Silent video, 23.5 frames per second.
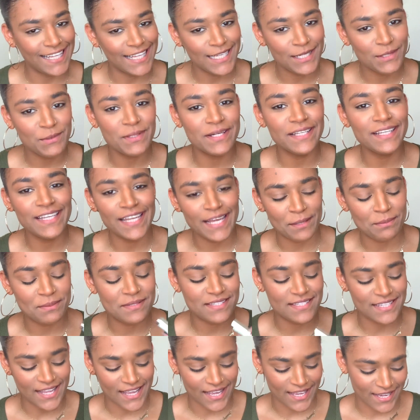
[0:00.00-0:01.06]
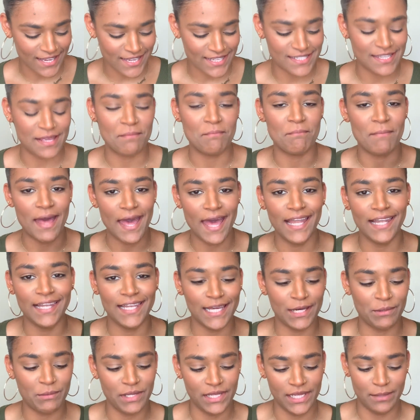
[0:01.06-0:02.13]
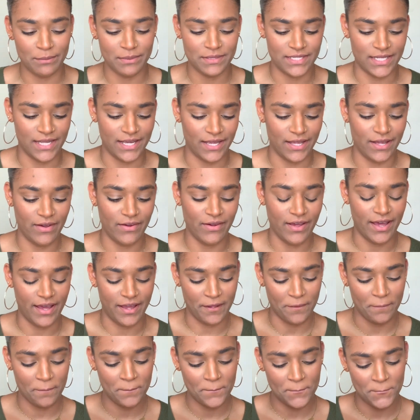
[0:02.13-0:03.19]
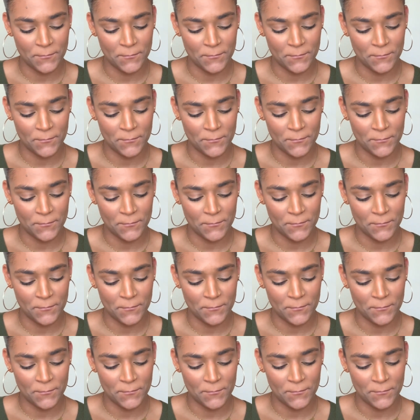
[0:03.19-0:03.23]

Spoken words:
liquid lipstick. It's a matte liquid lipstick. Okay.